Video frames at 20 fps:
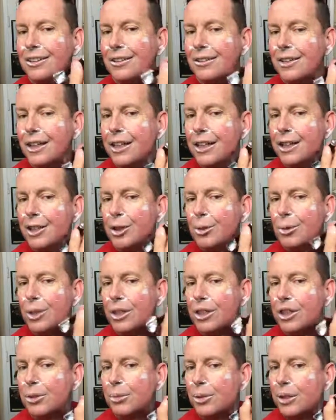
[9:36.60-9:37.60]
You guys
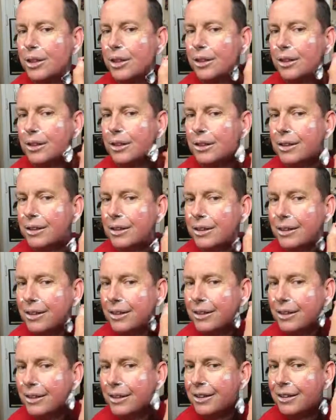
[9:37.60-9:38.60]
watch well.
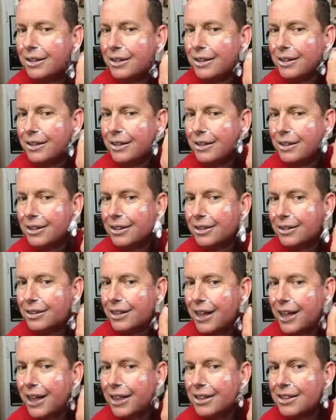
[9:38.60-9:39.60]
You
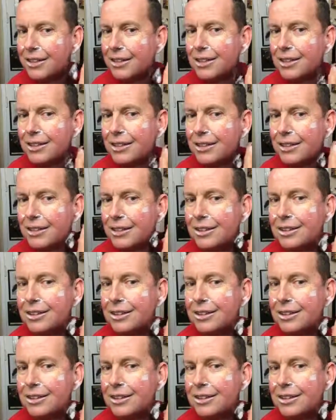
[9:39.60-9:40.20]
catch things.